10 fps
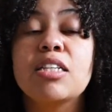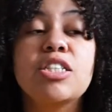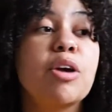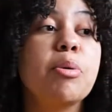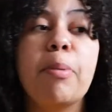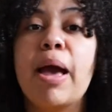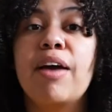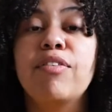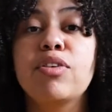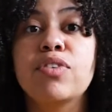Jeremy Pang, I
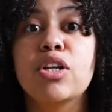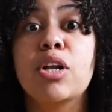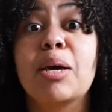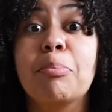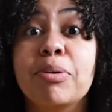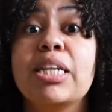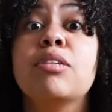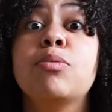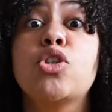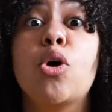think you've done like a
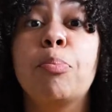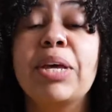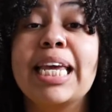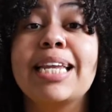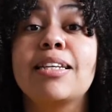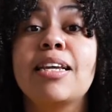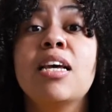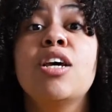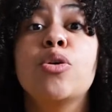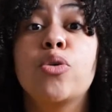brilliant job in
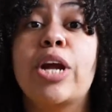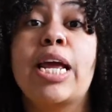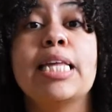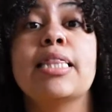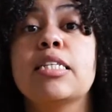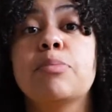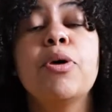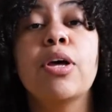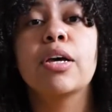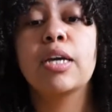creating this
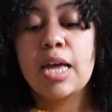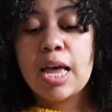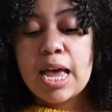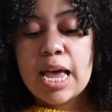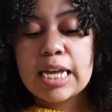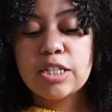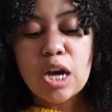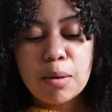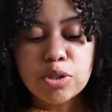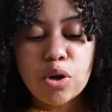book. In
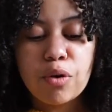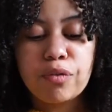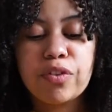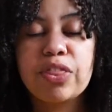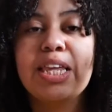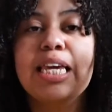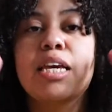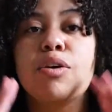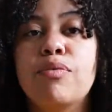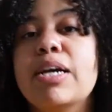terms of
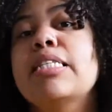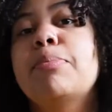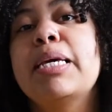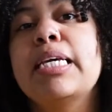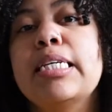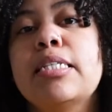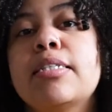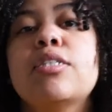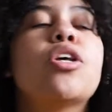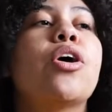the recipes,
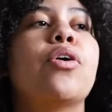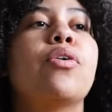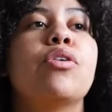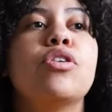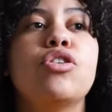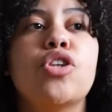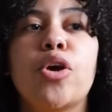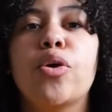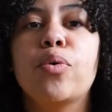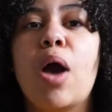so you
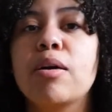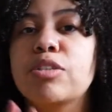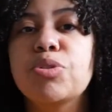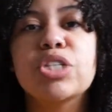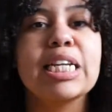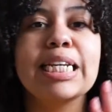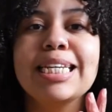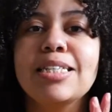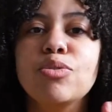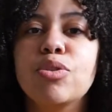know, I'm just going to
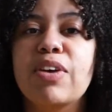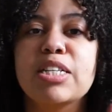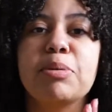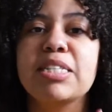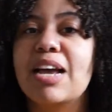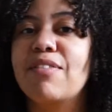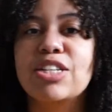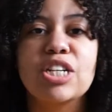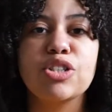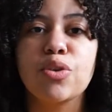list all the recipes that I've
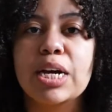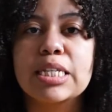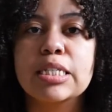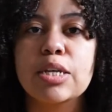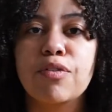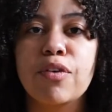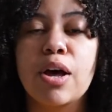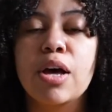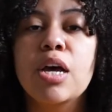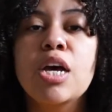actually tried so far.